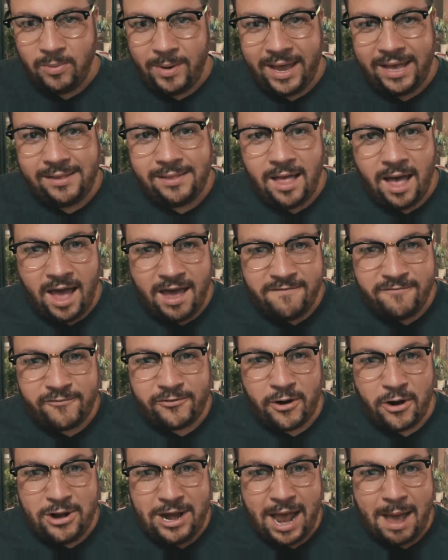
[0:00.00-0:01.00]
Well, I've
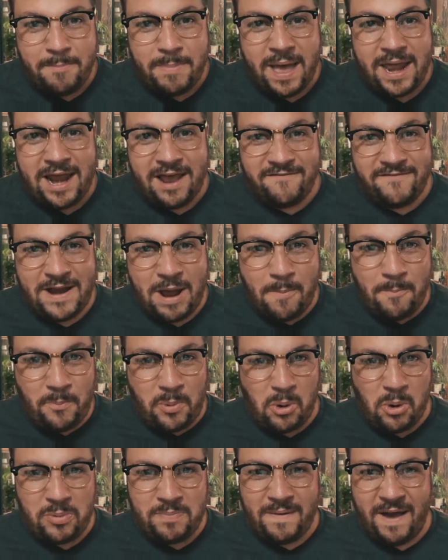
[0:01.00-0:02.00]
grown up and I've now
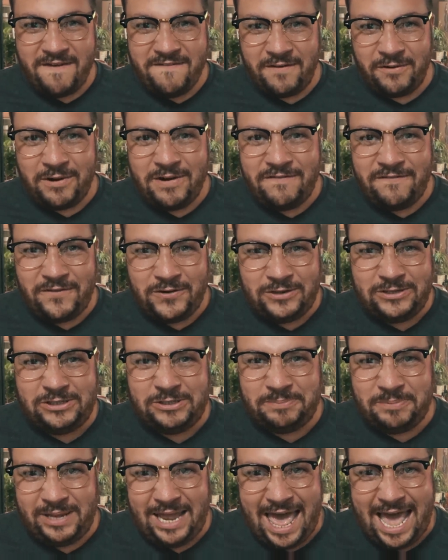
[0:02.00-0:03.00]
bought my very
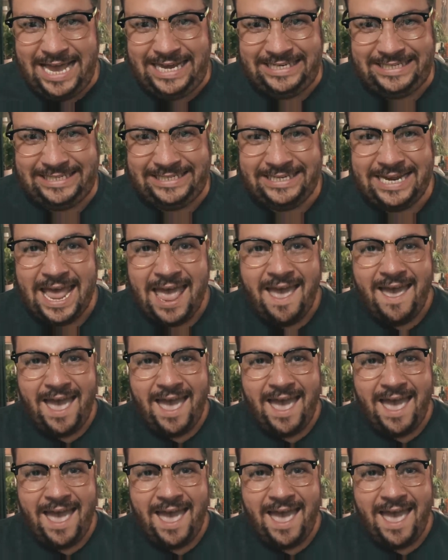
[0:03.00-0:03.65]
first place.